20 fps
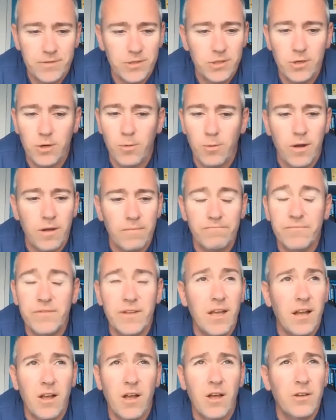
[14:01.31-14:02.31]
you know what,
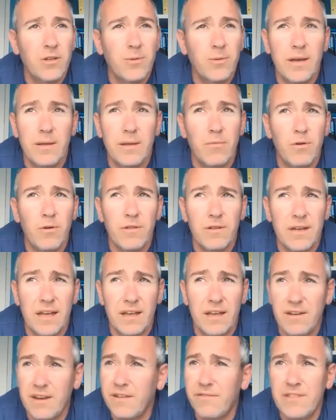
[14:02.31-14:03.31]
I can't do any than that.
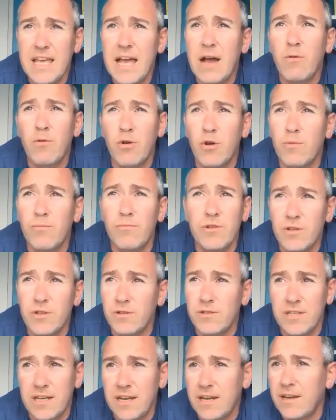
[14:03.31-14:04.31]
And if the outcome
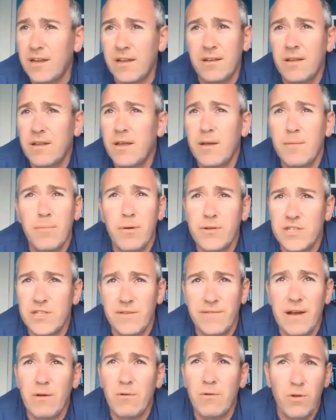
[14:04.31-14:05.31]
resulted in a
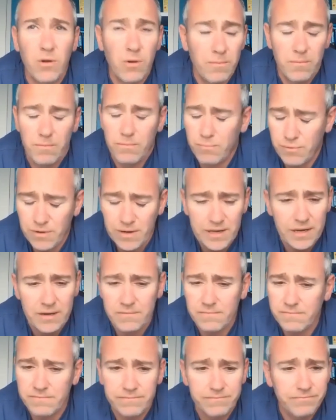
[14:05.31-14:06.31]
positive outcome,
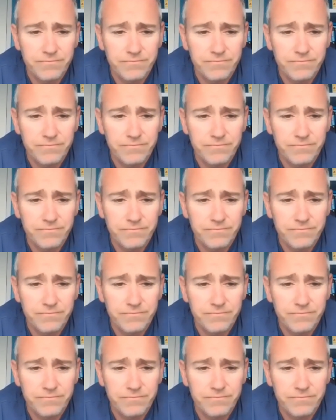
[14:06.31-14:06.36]
brilliant.